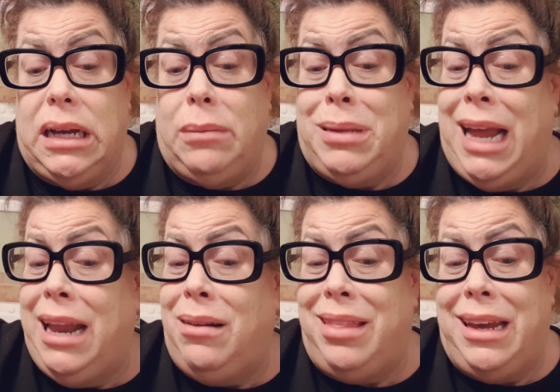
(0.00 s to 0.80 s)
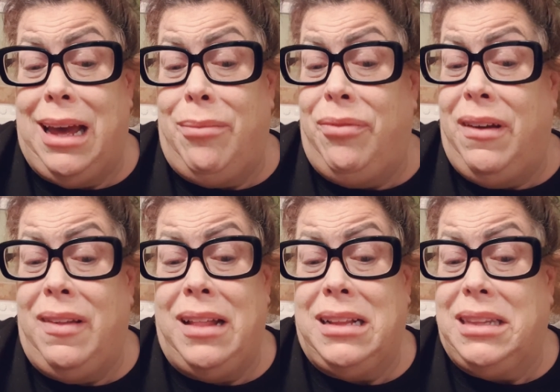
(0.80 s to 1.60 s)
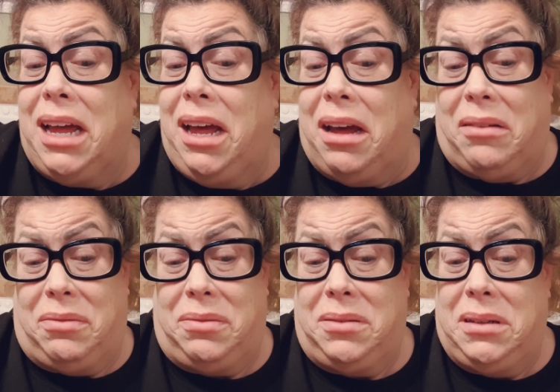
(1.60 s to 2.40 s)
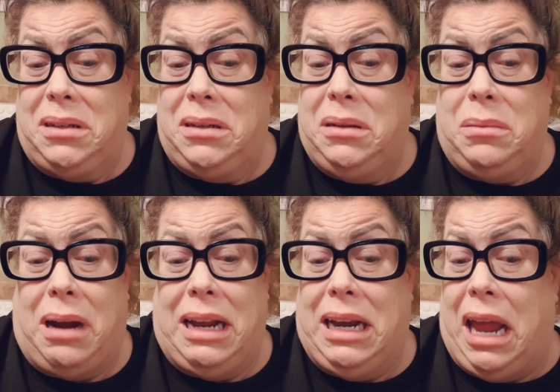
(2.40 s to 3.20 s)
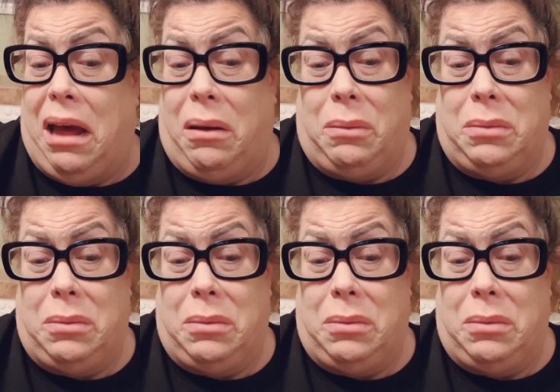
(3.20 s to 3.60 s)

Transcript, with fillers: but I don't think I'm feeling the love right now.